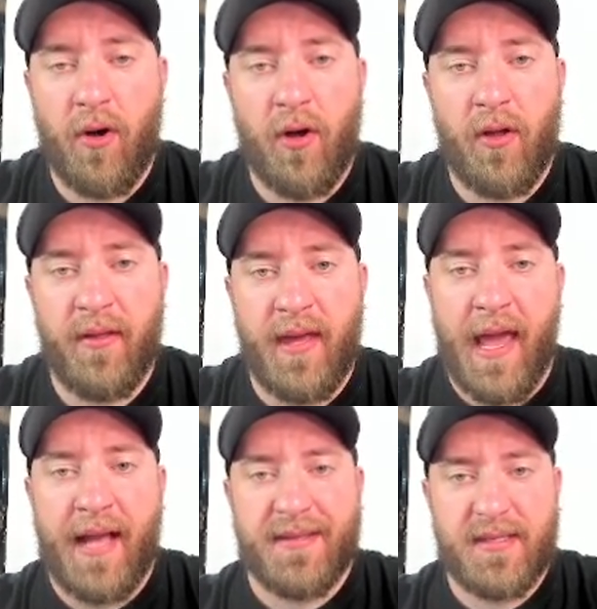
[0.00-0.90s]
all the
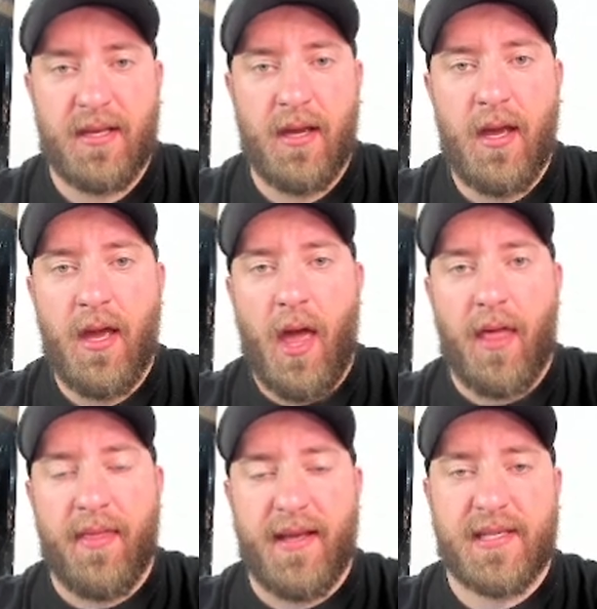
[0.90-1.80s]
hits
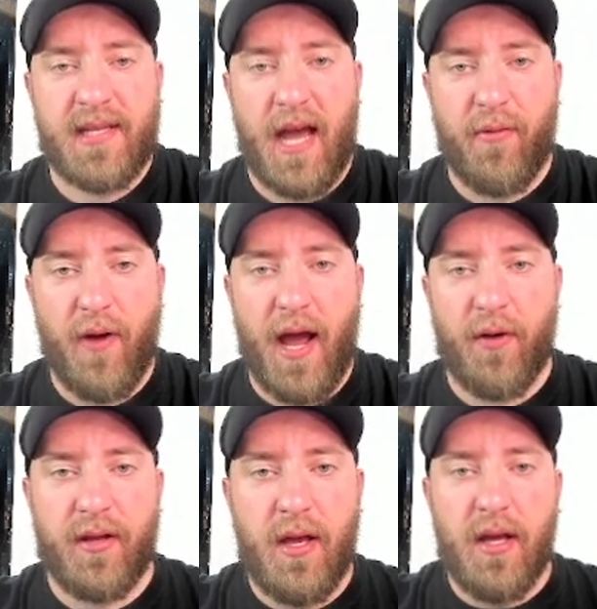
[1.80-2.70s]
this time
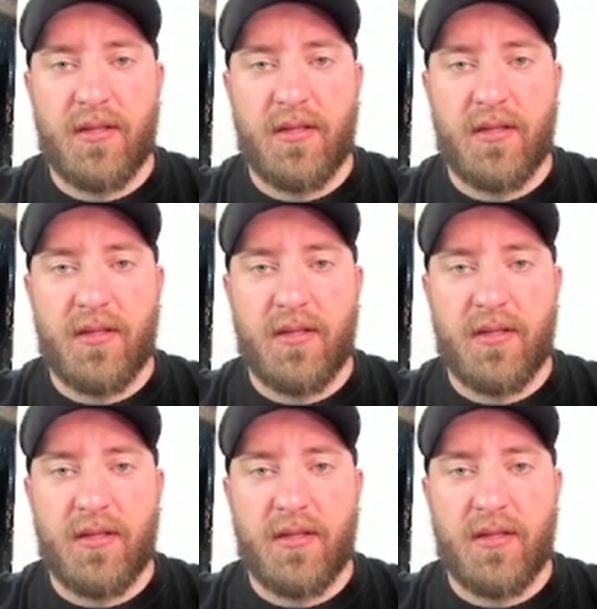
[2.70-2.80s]
around.